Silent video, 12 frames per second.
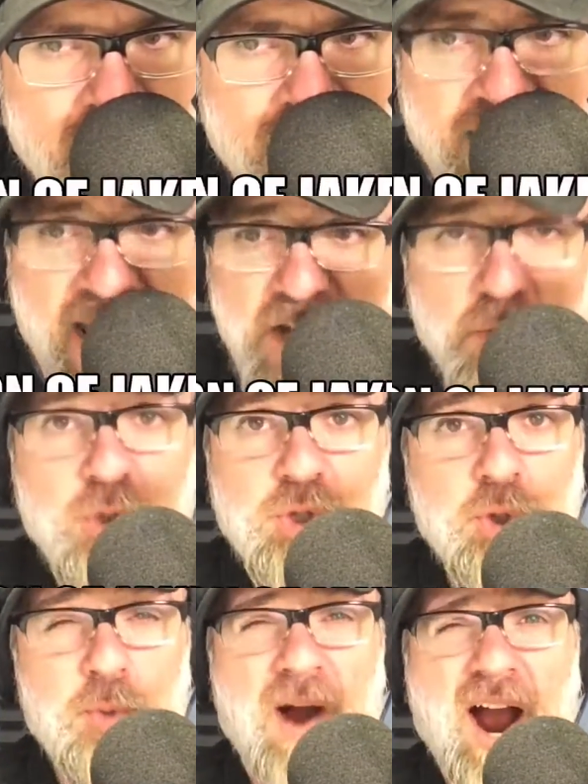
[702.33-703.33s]
Casual
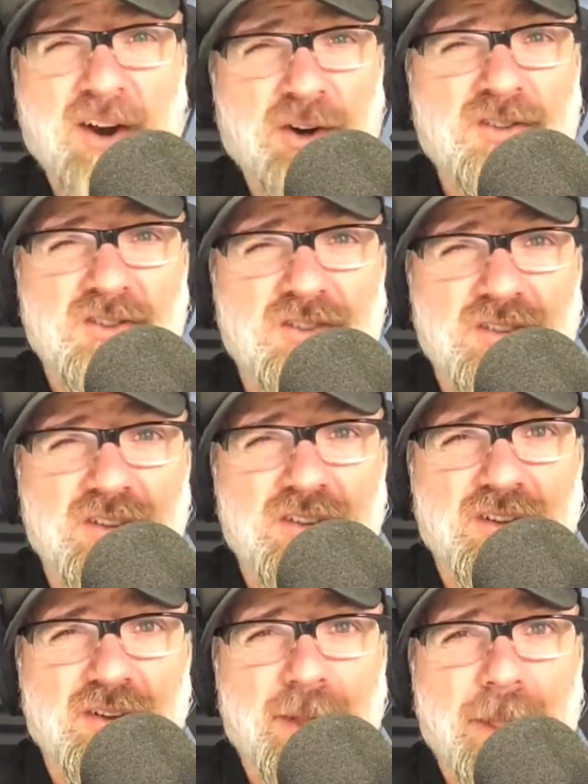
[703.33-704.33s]
shoe buyers
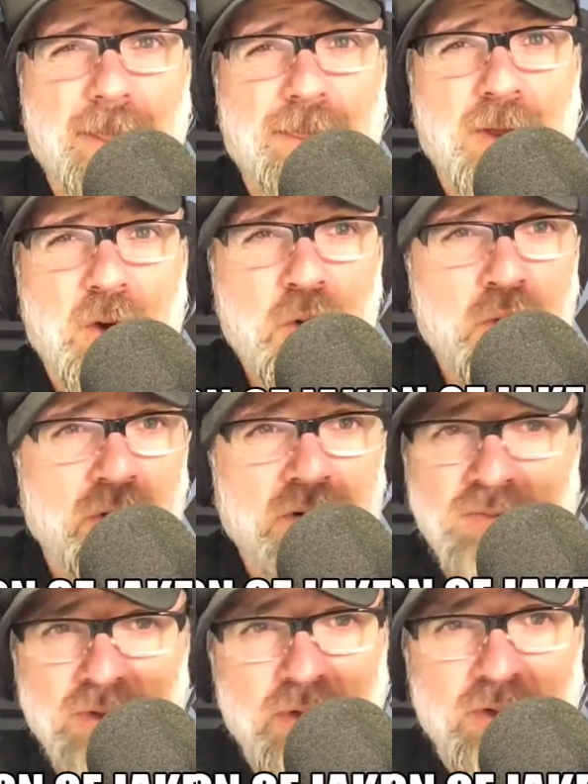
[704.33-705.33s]
who are